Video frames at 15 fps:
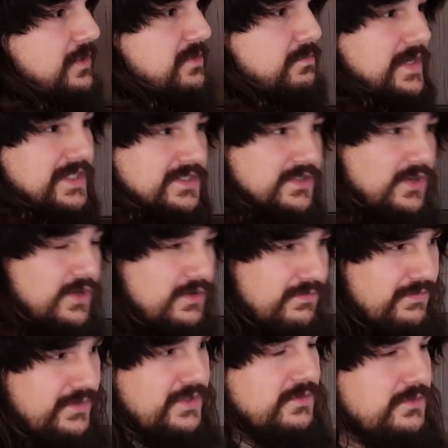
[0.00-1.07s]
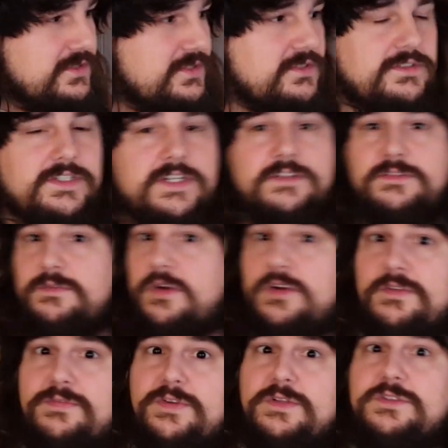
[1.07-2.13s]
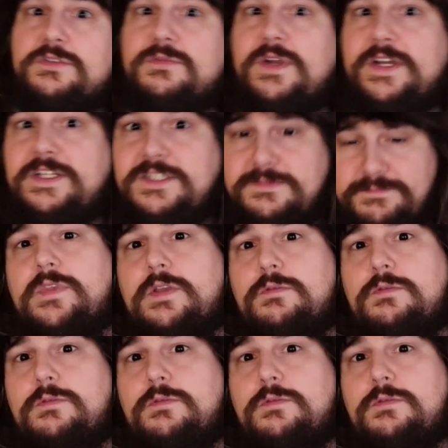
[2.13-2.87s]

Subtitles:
which makes it harder for you to write.